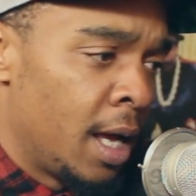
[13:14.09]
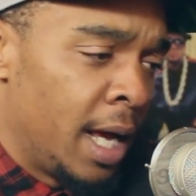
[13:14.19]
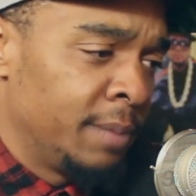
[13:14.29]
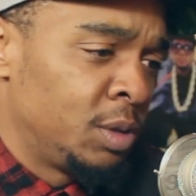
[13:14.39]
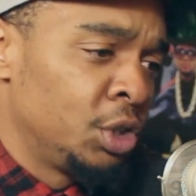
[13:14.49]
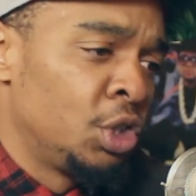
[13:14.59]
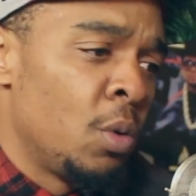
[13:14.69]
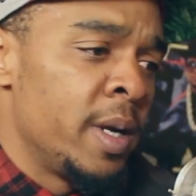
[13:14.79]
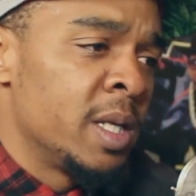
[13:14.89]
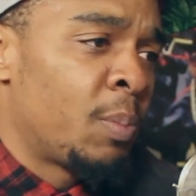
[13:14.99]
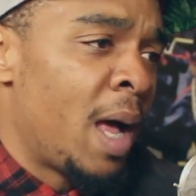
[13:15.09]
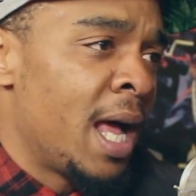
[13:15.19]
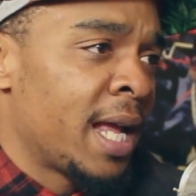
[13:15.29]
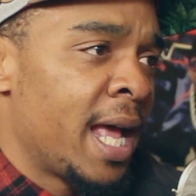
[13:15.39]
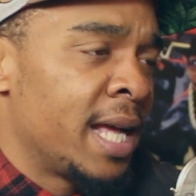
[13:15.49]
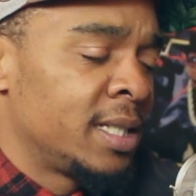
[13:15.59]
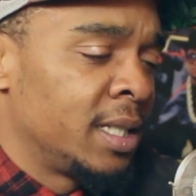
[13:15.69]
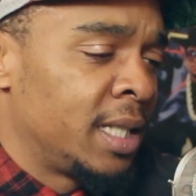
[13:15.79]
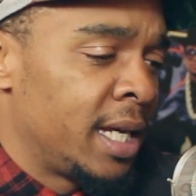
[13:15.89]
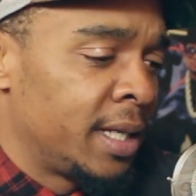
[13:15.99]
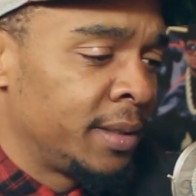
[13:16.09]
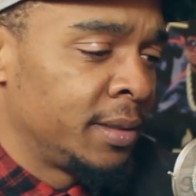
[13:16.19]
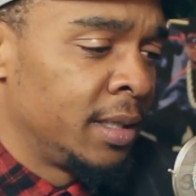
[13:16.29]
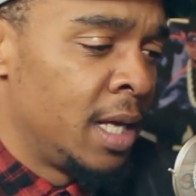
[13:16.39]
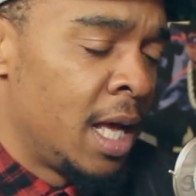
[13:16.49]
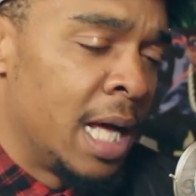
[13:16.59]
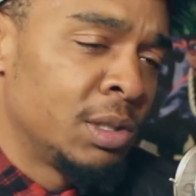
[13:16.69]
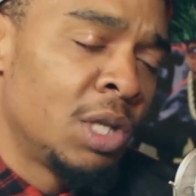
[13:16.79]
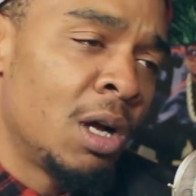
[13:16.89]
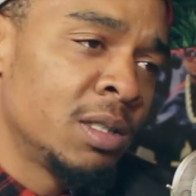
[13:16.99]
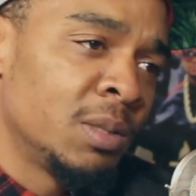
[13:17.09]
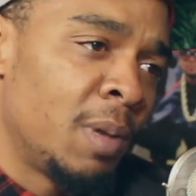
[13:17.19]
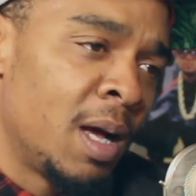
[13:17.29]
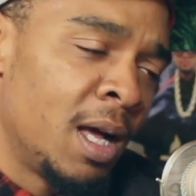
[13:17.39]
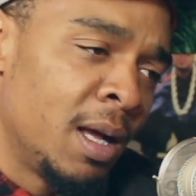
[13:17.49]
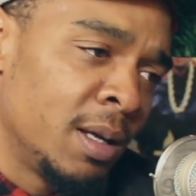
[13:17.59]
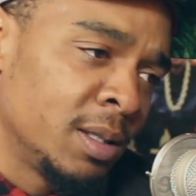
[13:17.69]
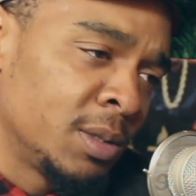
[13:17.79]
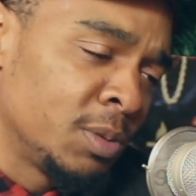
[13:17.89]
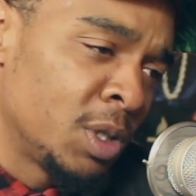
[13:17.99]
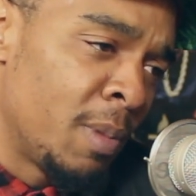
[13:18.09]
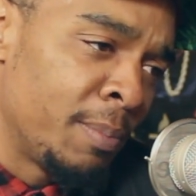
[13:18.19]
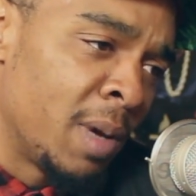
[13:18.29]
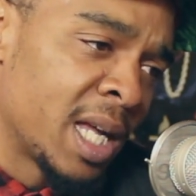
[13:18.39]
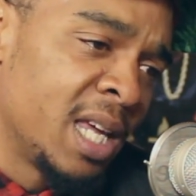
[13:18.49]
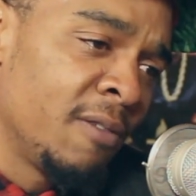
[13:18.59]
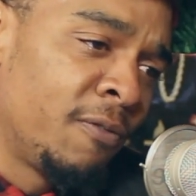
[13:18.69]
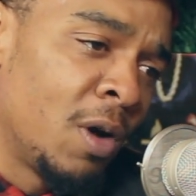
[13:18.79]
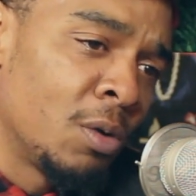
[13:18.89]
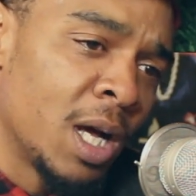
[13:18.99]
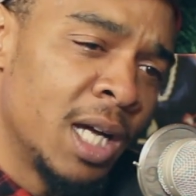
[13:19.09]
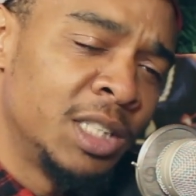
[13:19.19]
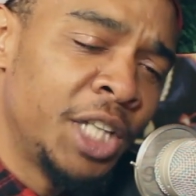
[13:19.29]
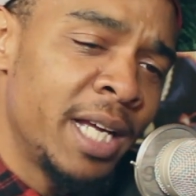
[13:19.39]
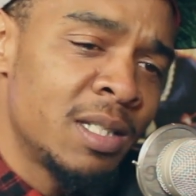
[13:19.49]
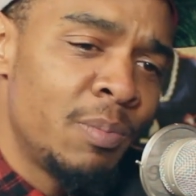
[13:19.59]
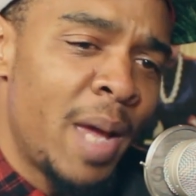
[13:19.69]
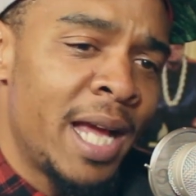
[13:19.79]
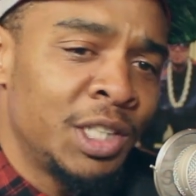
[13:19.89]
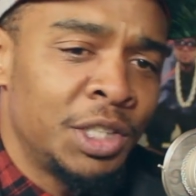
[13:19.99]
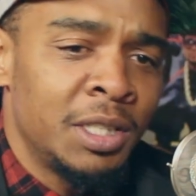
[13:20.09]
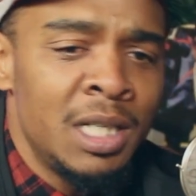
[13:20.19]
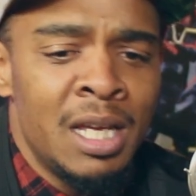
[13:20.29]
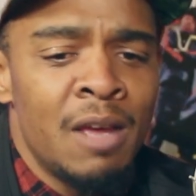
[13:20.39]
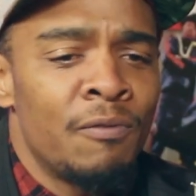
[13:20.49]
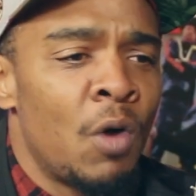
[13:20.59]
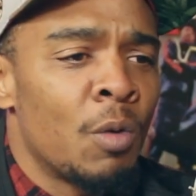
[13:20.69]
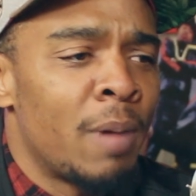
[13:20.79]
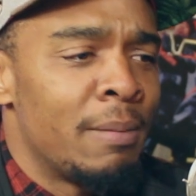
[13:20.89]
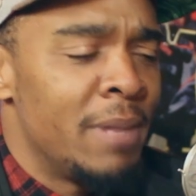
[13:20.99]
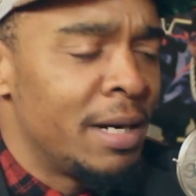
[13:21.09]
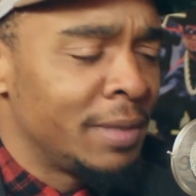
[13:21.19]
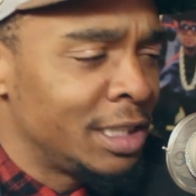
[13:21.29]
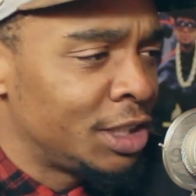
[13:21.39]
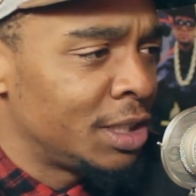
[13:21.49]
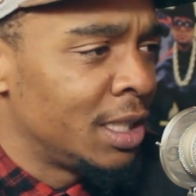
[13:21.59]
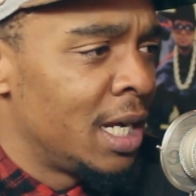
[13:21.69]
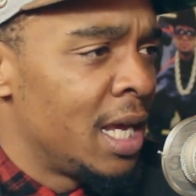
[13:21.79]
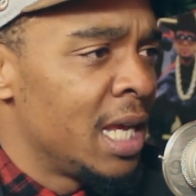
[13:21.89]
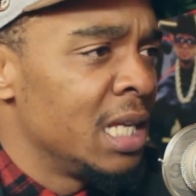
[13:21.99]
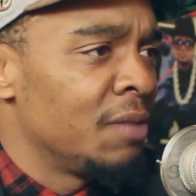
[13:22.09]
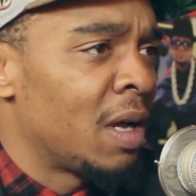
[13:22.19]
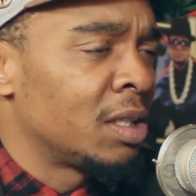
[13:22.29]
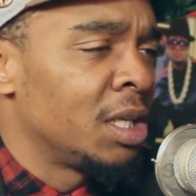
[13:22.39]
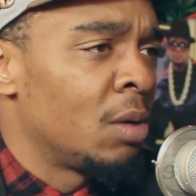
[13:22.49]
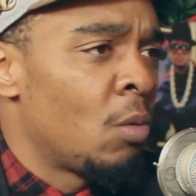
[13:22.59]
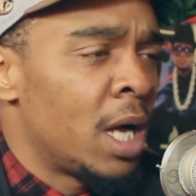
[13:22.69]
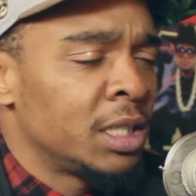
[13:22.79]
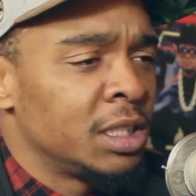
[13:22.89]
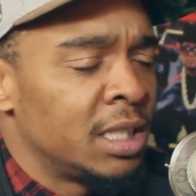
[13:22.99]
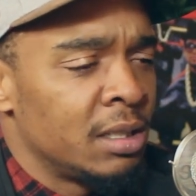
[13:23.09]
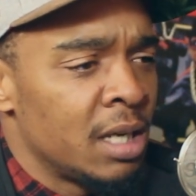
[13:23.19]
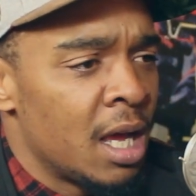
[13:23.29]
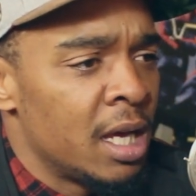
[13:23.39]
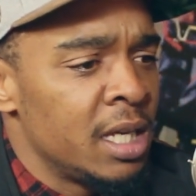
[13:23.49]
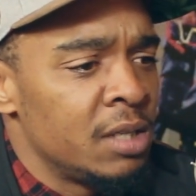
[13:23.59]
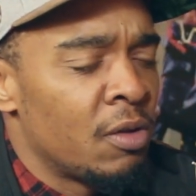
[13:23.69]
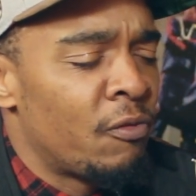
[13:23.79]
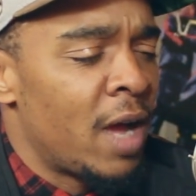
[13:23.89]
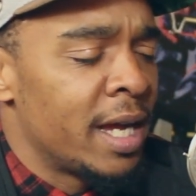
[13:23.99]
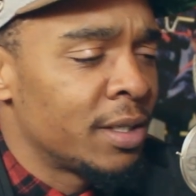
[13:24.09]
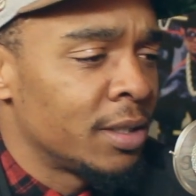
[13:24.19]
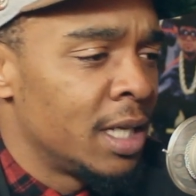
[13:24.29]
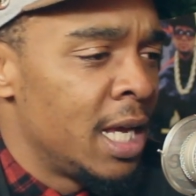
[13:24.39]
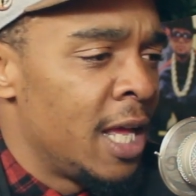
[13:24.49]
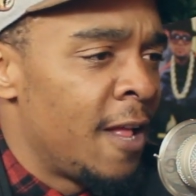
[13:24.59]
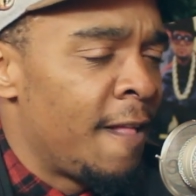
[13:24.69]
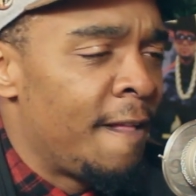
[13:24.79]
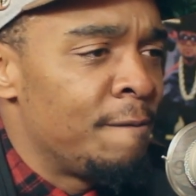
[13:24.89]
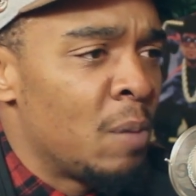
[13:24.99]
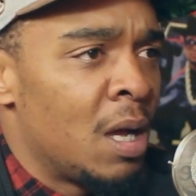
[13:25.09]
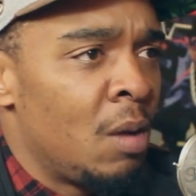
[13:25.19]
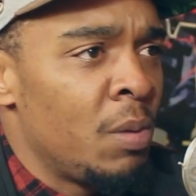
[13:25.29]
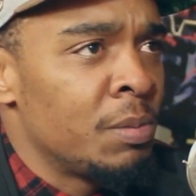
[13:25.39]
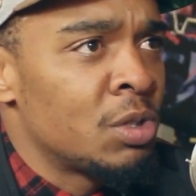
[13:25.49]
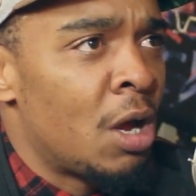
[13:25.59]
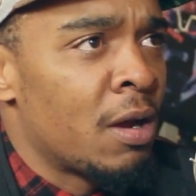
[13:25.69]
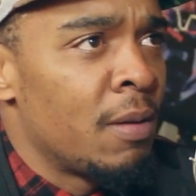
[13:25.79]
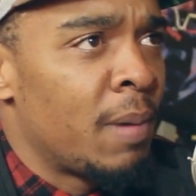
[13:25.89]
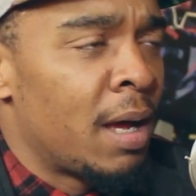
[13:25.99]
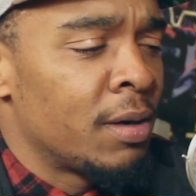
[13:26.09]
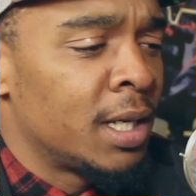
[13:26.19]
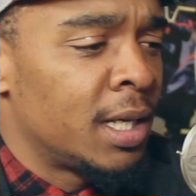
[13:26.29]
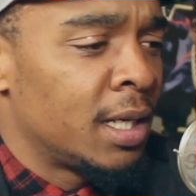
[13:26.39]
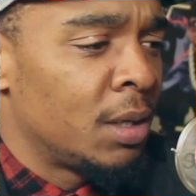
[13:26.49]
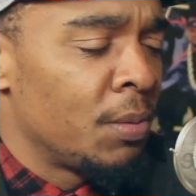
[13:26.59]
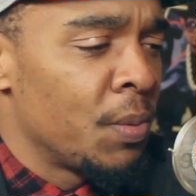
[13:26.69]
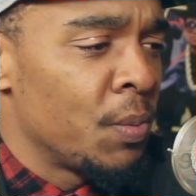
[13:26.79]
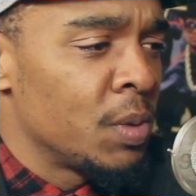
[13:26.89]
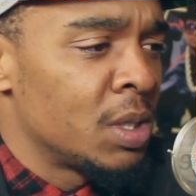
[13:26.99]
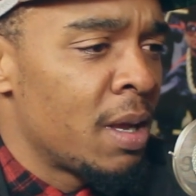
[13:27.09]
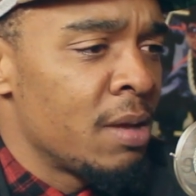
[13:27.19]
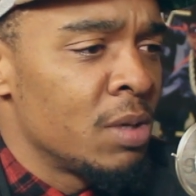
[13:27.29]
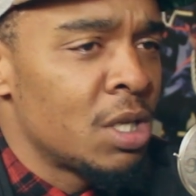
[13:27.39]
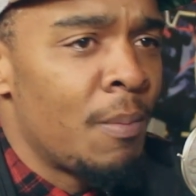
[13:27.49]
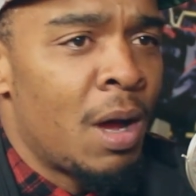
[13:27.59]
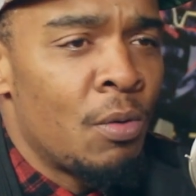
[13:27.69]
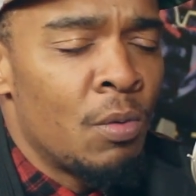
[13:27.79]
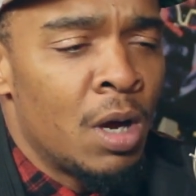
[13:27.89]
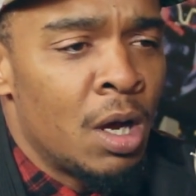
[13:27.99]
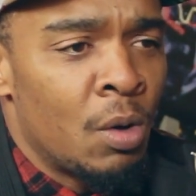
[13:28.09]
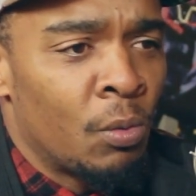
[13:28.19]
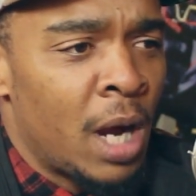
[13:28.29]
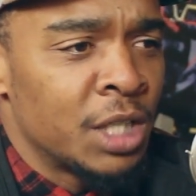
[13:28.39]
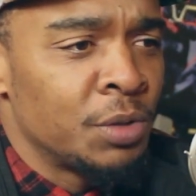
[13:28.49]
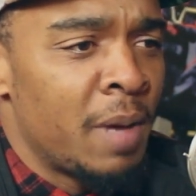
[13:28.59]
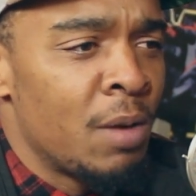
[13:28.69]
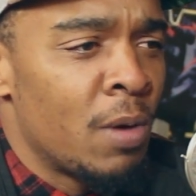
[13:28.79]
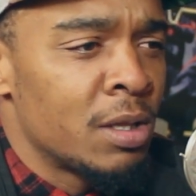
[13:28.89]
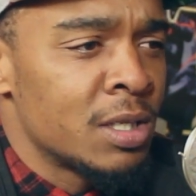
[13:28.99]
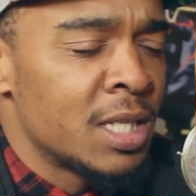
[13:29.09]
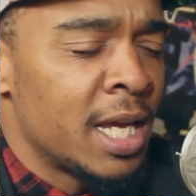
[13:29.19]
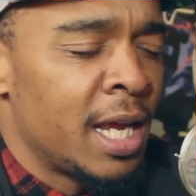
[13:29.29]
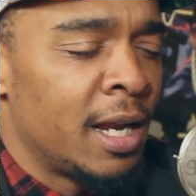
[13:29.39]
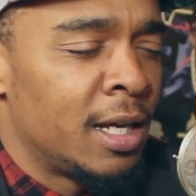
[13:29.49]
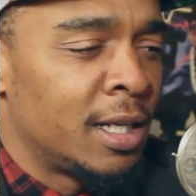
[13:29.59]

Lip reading: I'm just doing this podcasting thing. I was talking to my kinfolk, Jake Sebastian. He kinfolk by marriage. He live out there in Washington. He's a fighter, and we was talking about Roger Mayweather saying